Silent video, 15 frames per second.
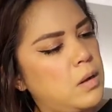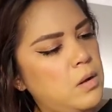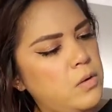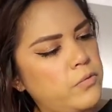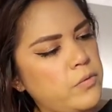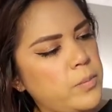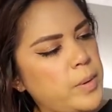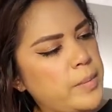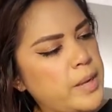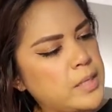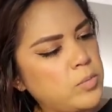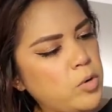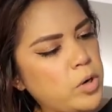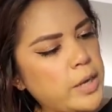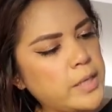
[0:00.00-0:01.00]
oh, for my
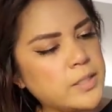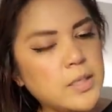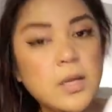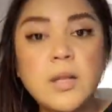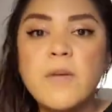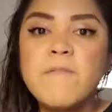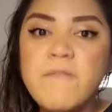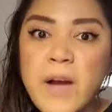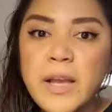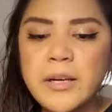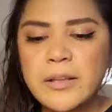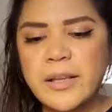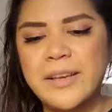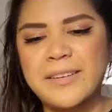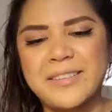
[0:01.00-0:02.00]
passport case,
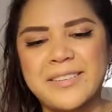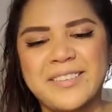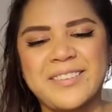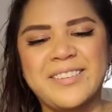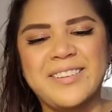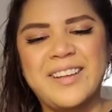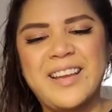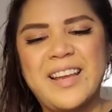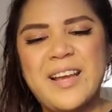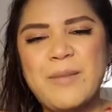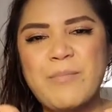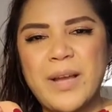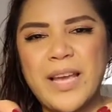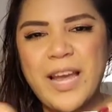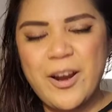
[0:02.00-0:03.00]
finally. Hmm.
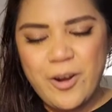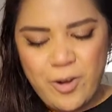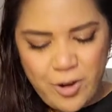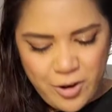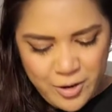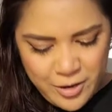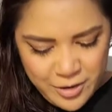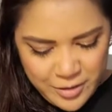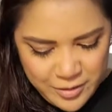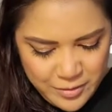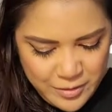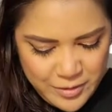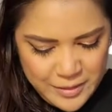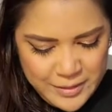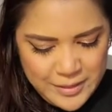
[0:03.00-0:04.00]
my care card and
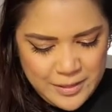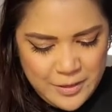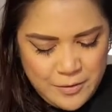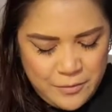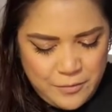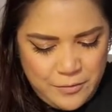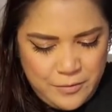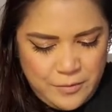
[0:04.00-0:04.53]
all that stuff.